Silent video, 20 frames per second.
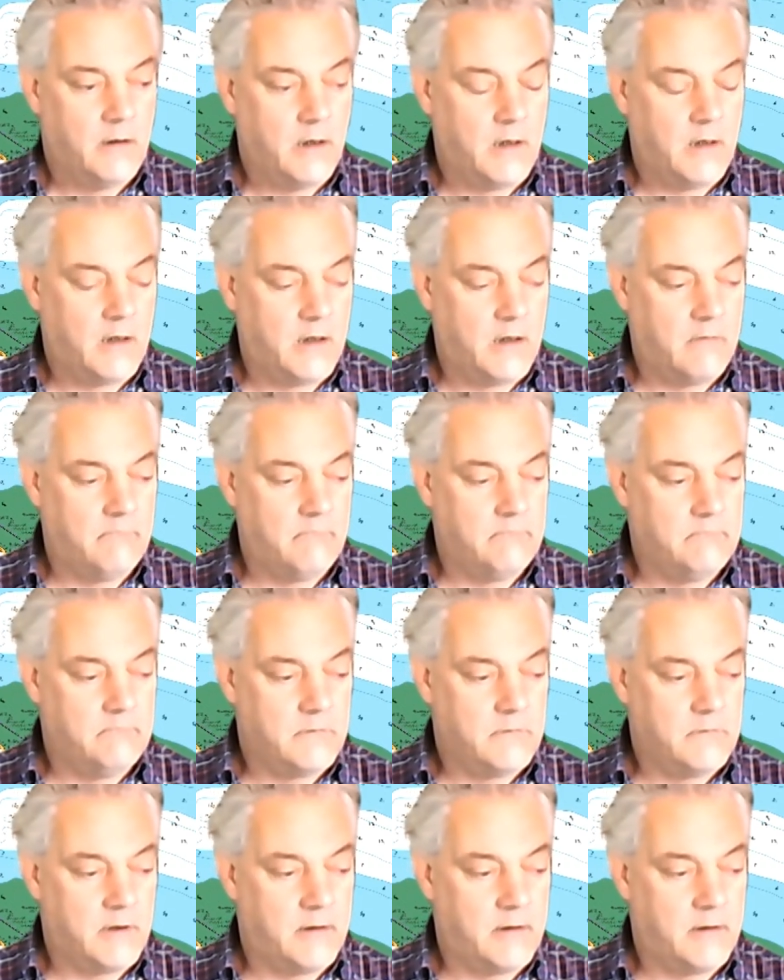And
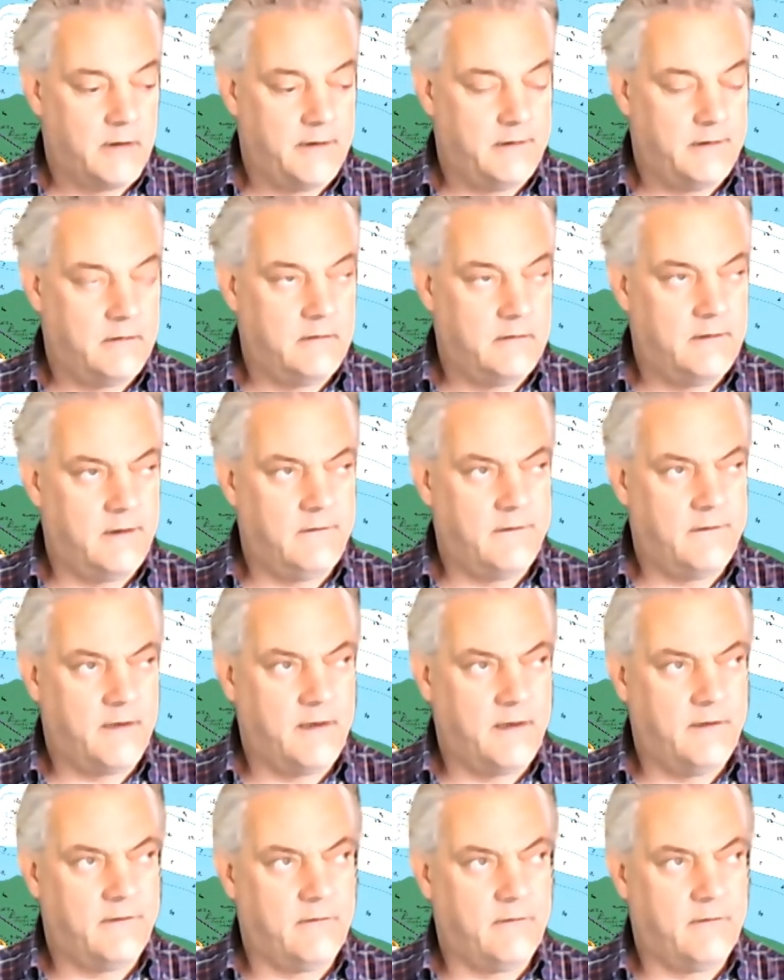I did
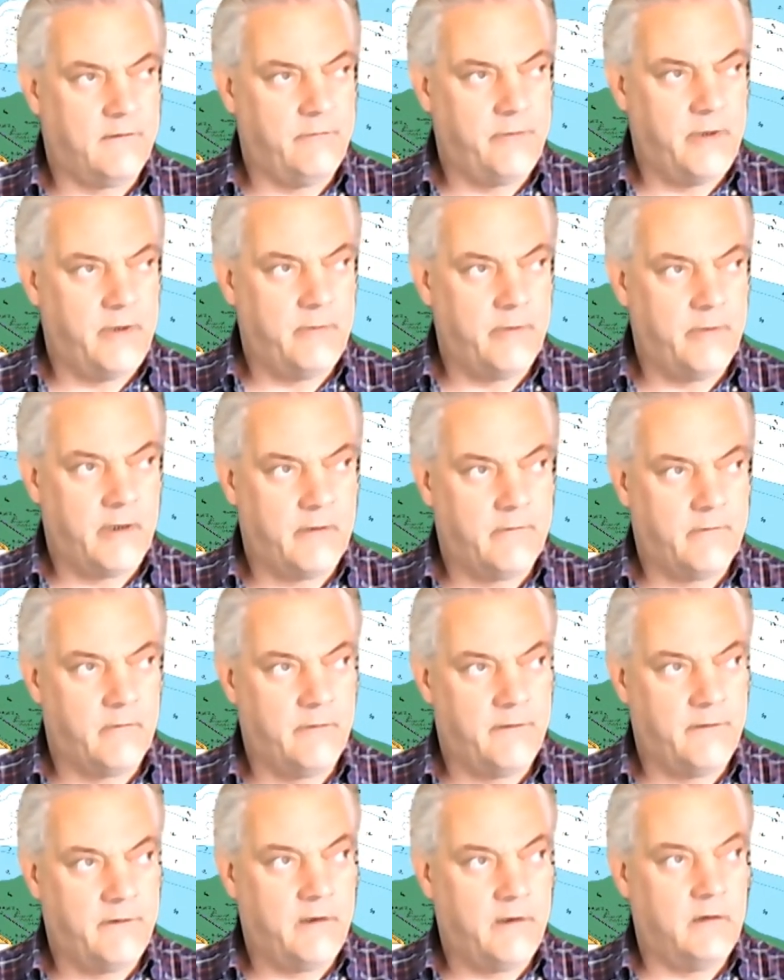take some feedback from
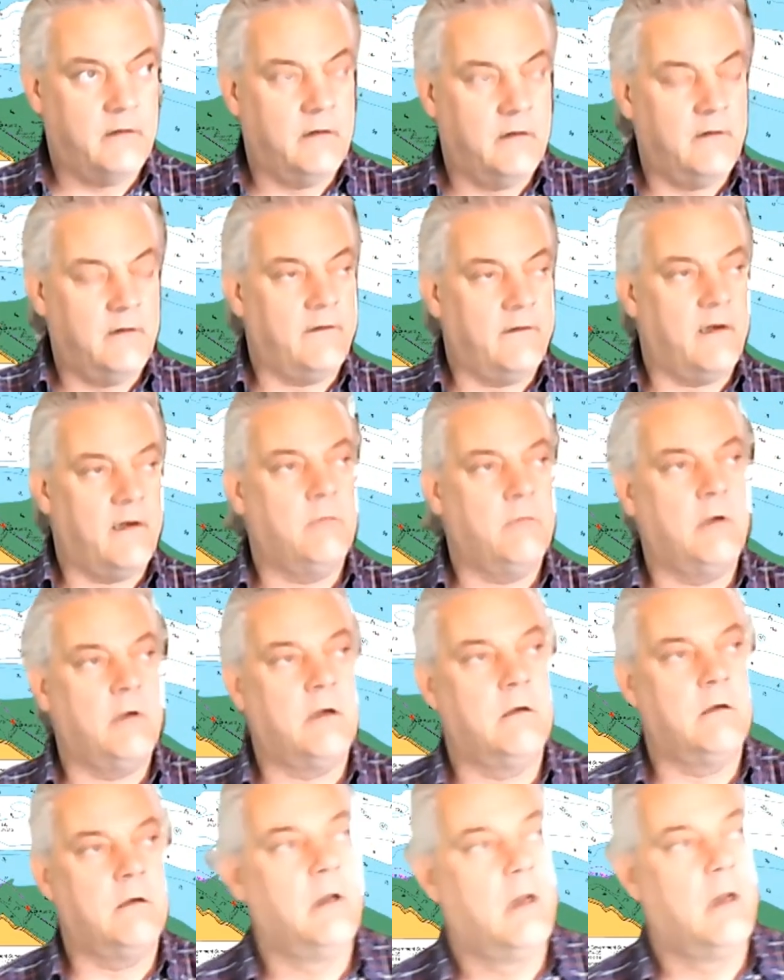a student that said,
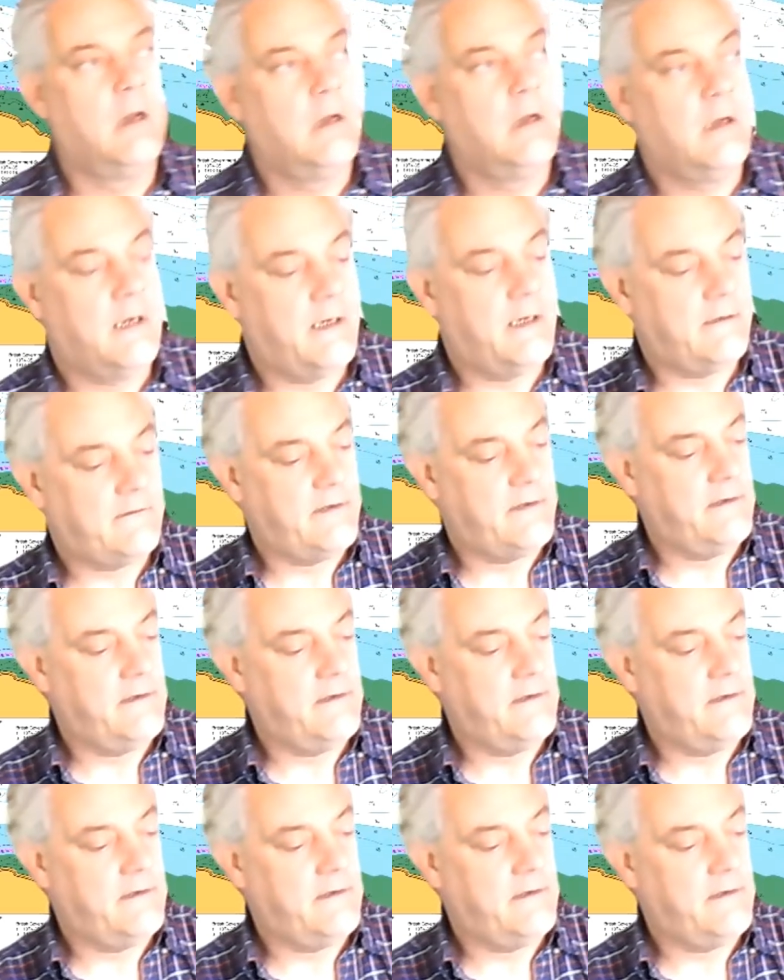well, actually,